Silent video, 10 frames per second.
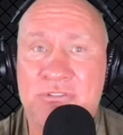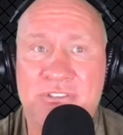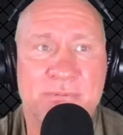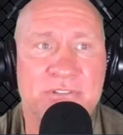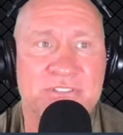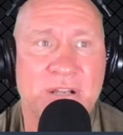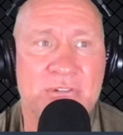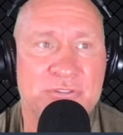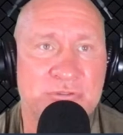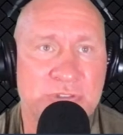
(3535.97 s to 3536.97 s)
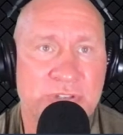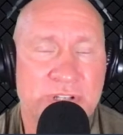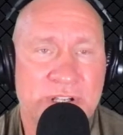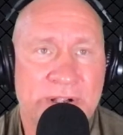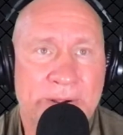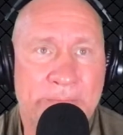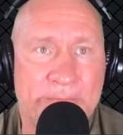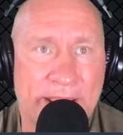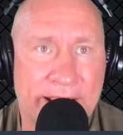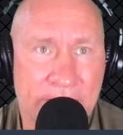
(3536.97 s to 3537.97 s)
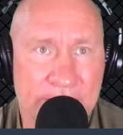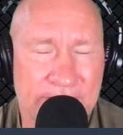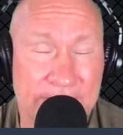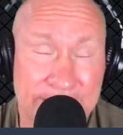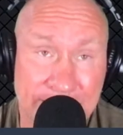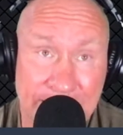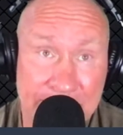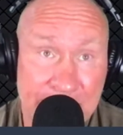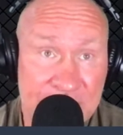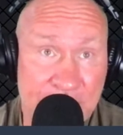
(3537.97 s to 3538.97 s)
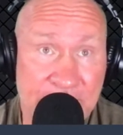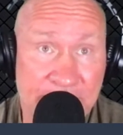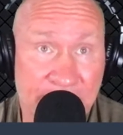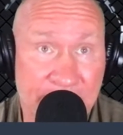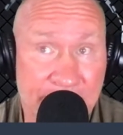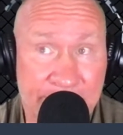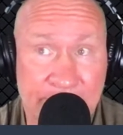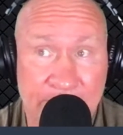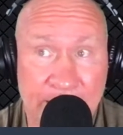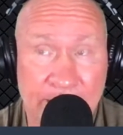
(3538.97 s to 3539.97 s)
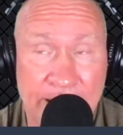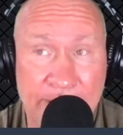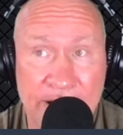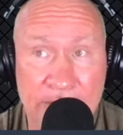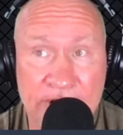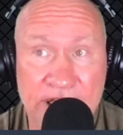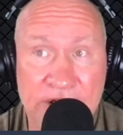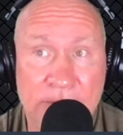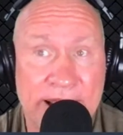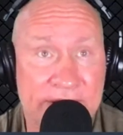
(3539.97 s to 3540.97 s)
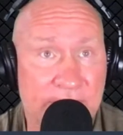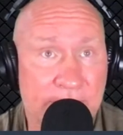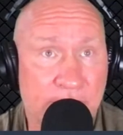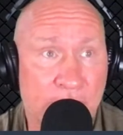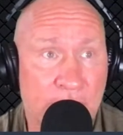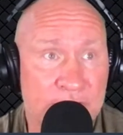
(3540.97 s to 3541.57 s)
experience now in junior, I don't think, and I'm not speaking for him, but I don't think he'd go back to the pros